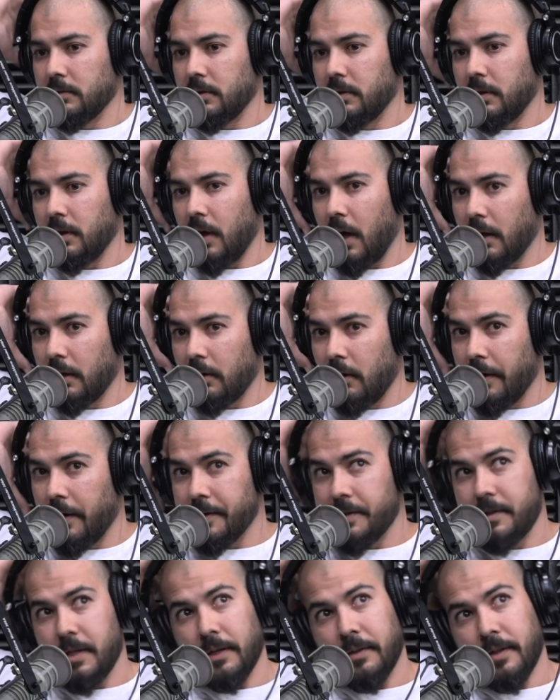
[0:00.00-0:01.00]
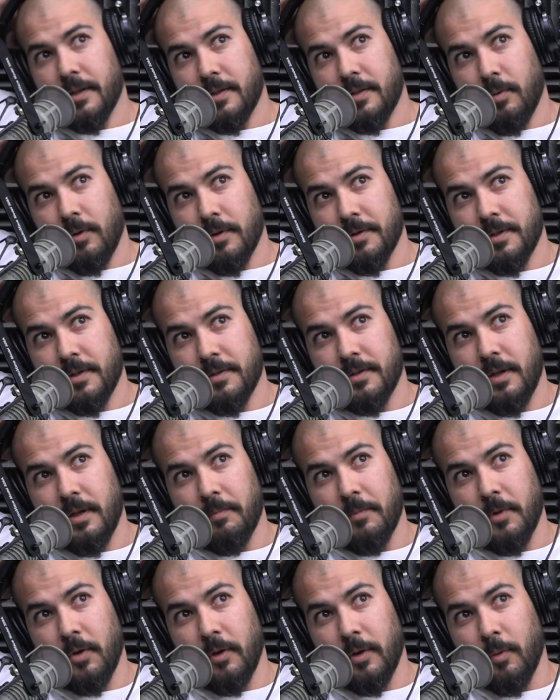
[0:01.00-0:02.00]
Yeah. I'll go ahead and take this one since
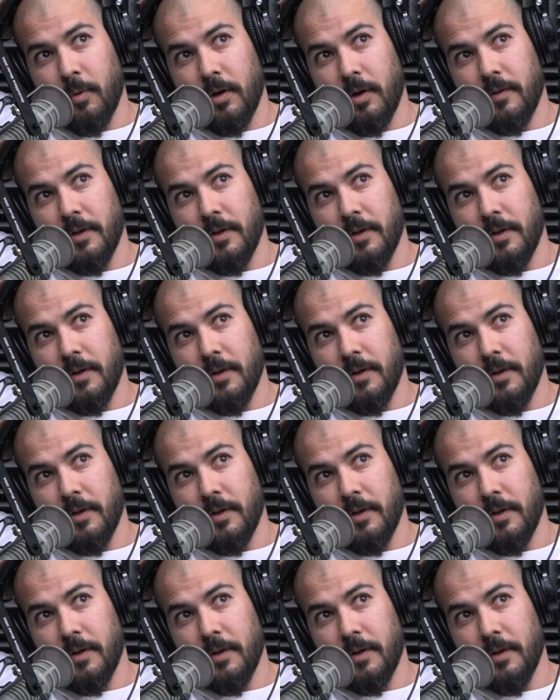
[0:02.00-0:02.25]
I'm the only one of